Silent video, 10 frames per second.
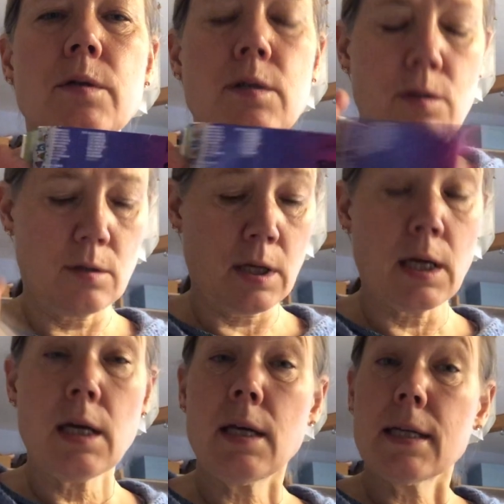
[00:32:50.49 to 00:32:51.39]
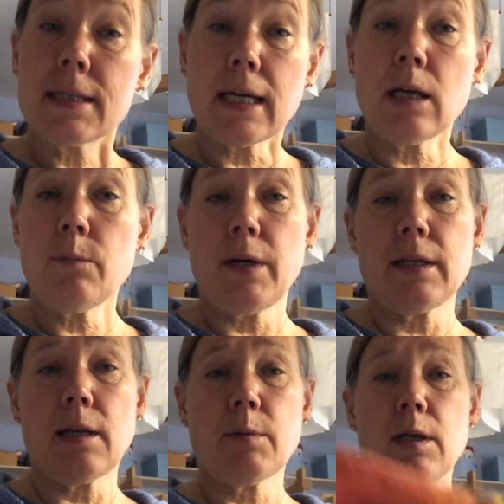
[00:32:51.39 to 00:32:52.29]
So the second pair
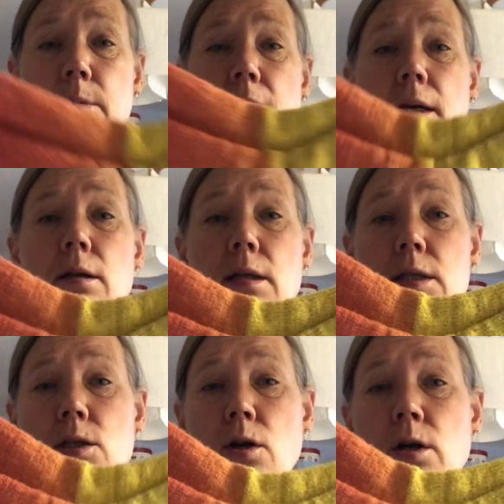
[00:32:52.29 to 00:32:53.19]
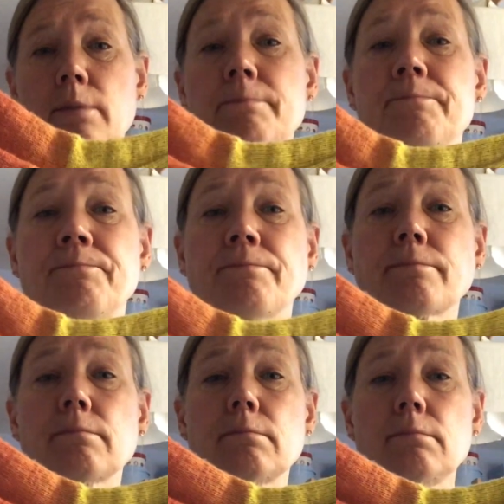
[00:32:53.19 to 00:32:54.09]
that I'm going to make out of this yarn
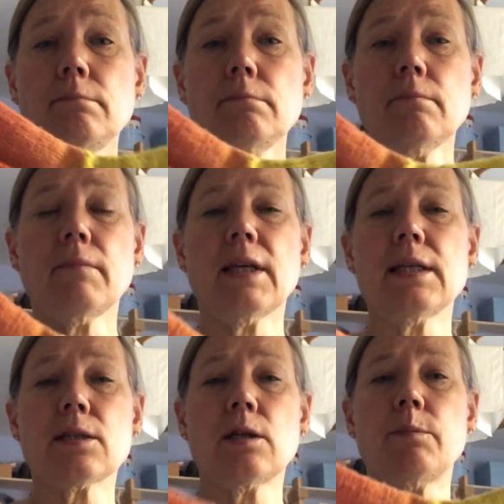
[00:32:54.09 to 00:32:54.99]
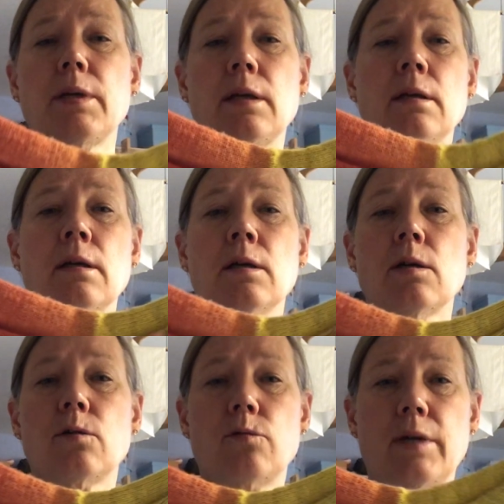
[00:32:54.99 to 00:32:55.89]
is going to be
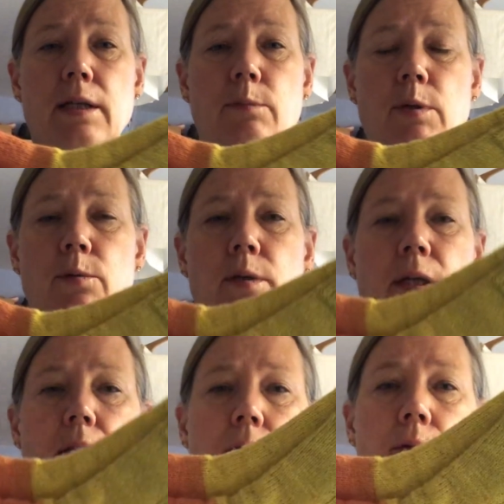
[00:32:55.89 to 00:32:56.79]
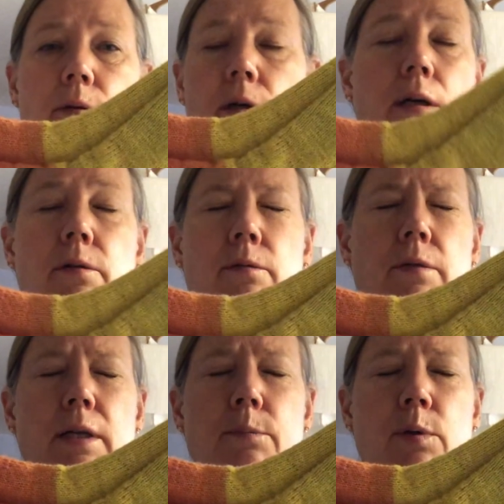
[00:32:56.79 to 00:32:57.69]
red, blue and yellow,
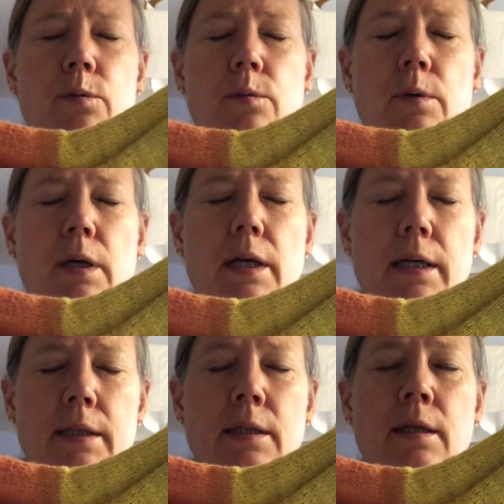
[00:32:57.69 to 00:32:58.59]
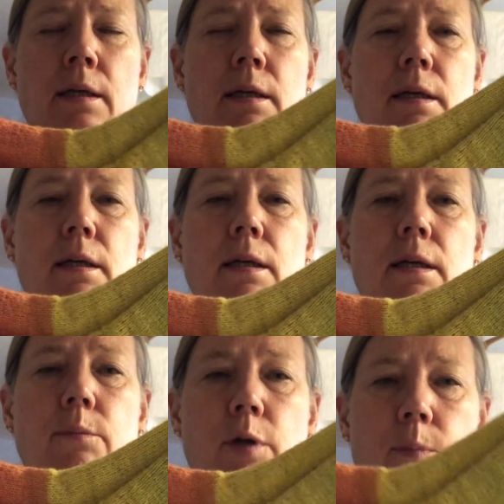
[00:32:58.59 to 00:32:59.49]
red, blue and
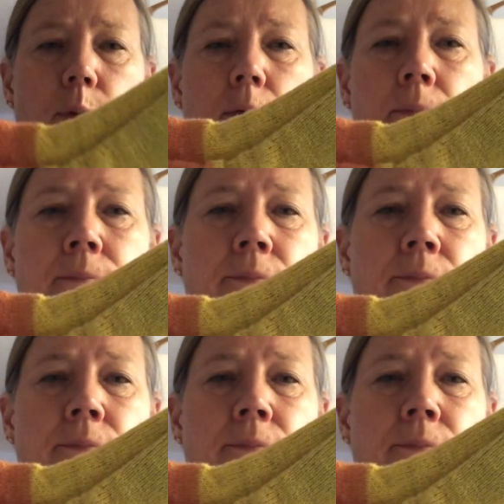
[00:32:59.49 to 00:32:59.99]
purple.